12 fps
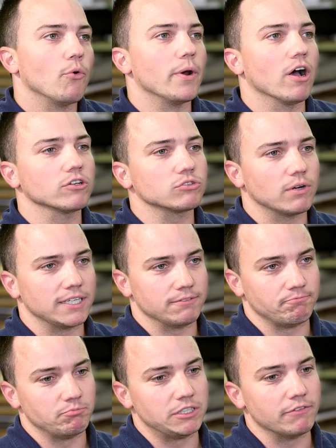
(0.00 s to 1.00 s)
we also had to
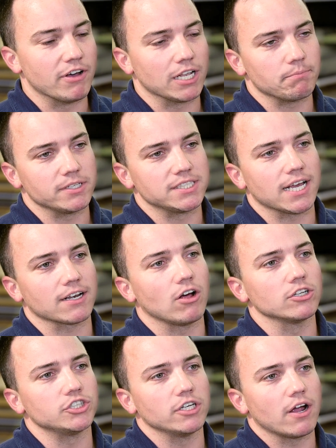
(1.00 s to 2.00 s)
develop the
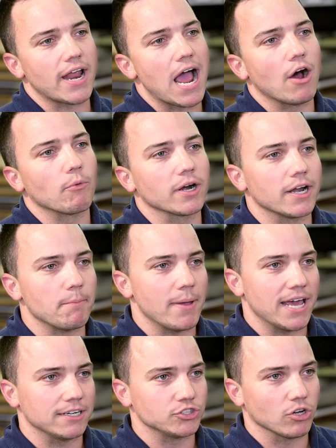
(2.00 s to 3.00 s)
technology on how we're going to
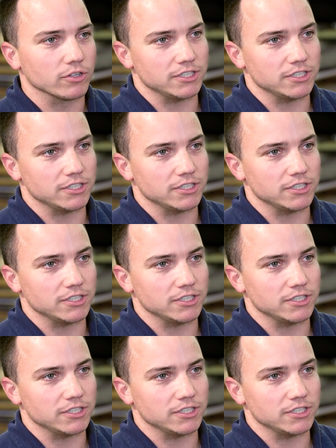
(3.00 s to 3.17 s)
manage all